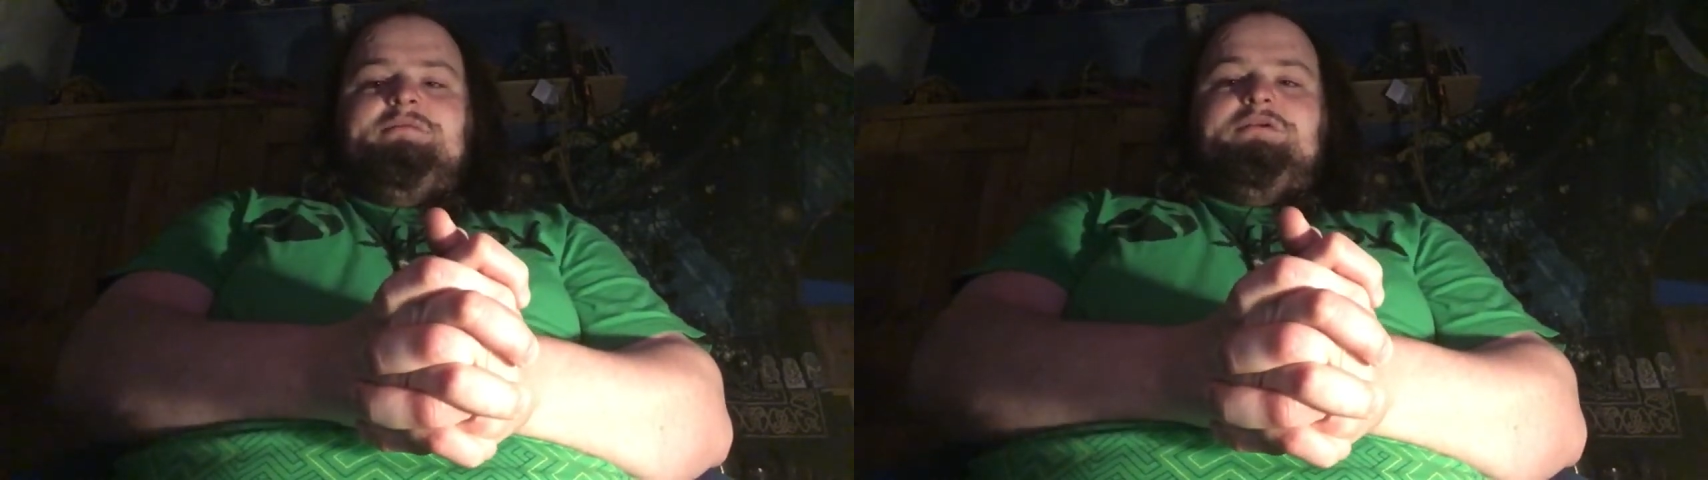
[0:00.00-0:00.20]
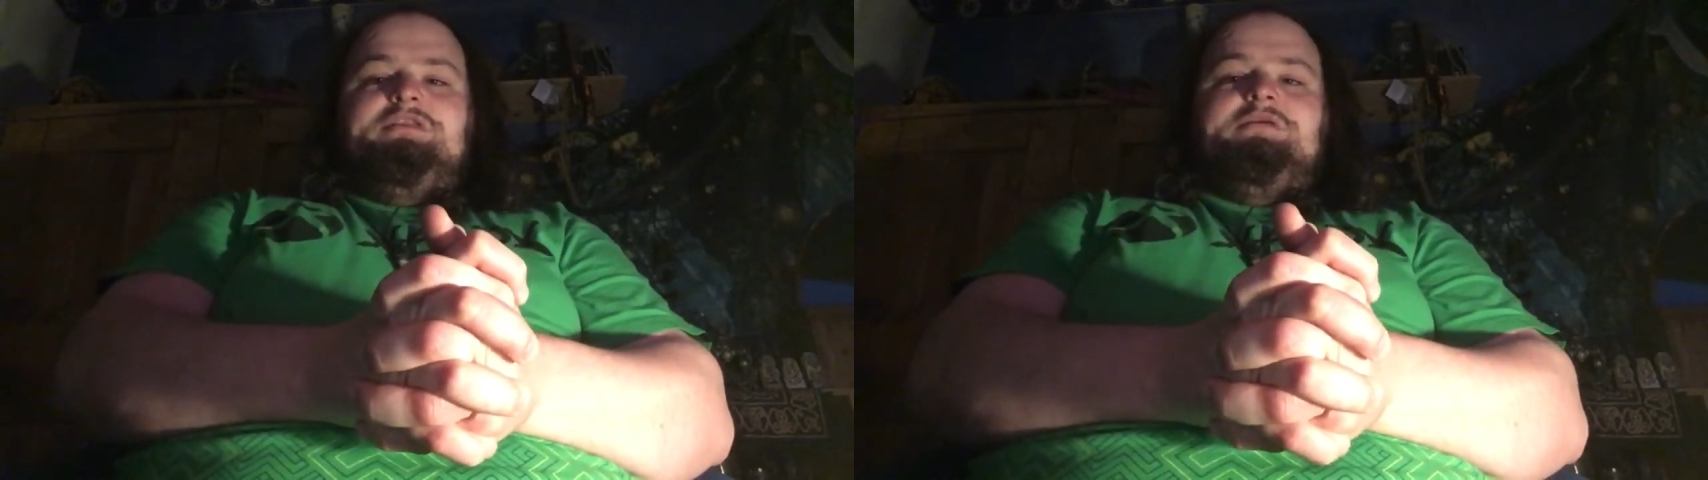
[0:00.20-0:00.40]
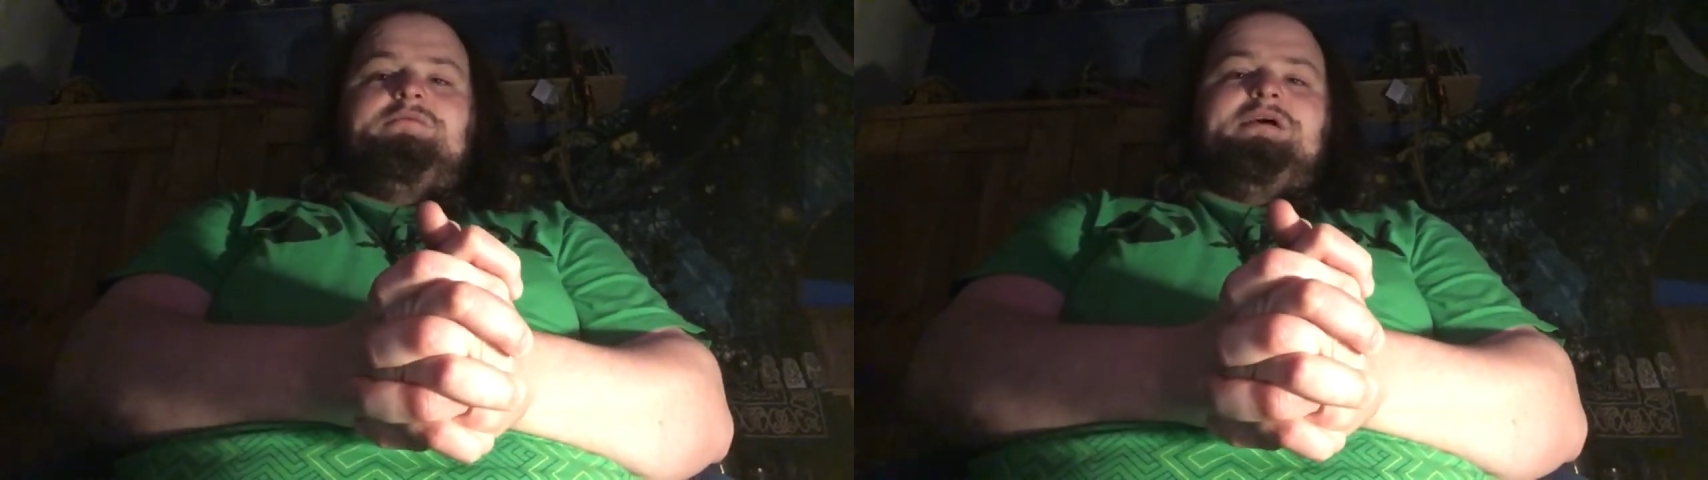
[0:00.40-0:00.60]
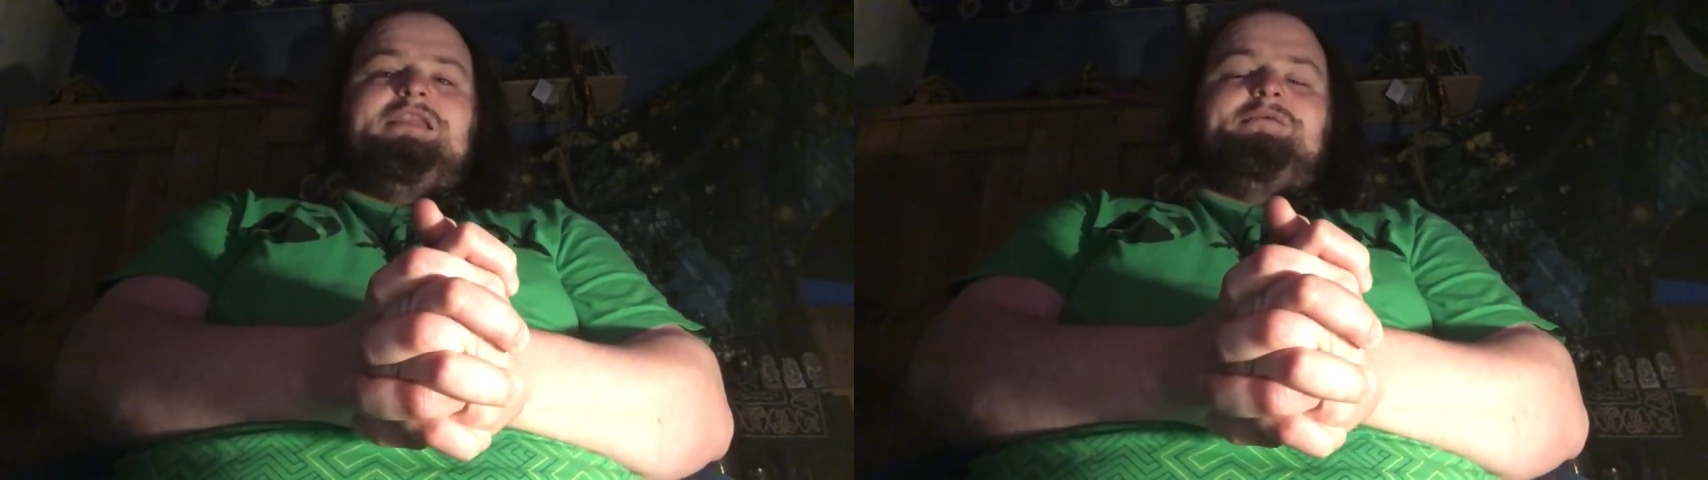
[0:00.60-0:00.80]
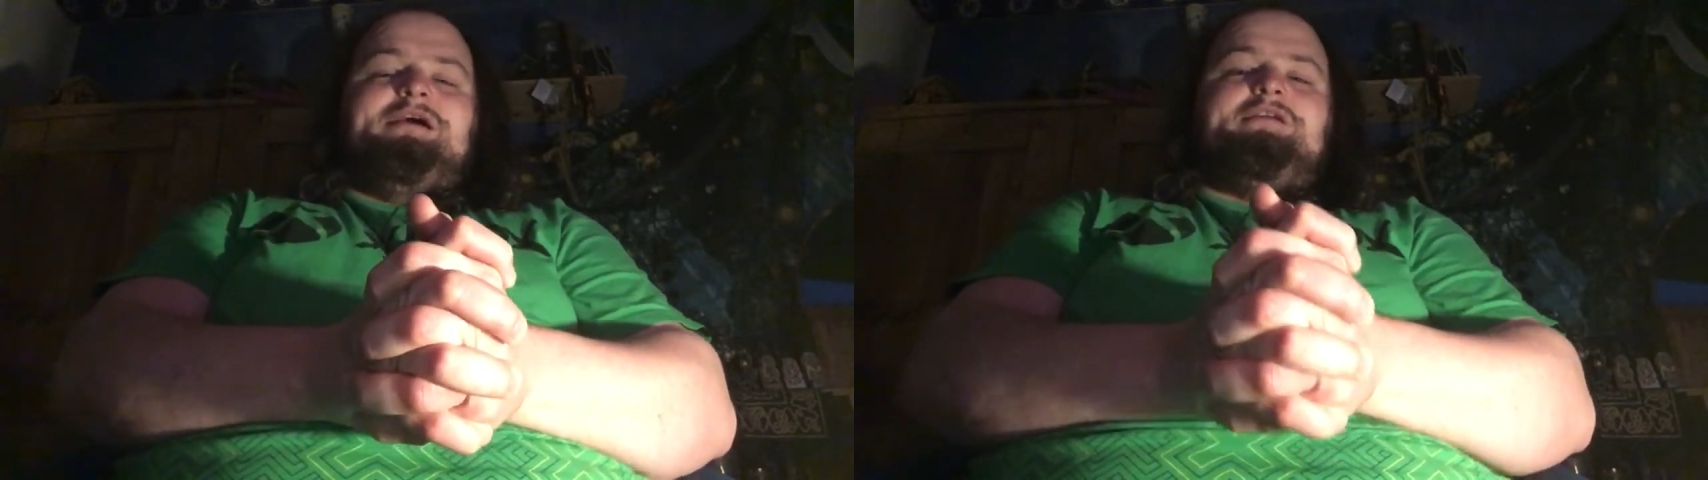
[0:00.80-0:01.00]
But the,
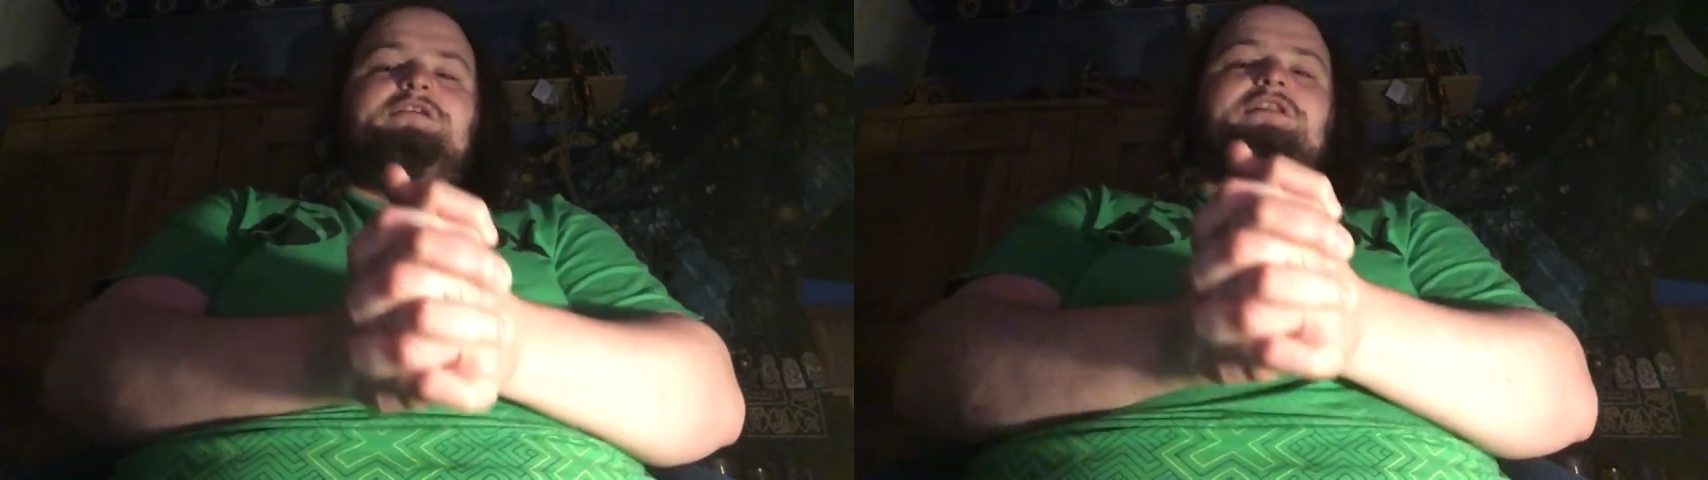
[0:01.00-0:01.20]
anyway, cut a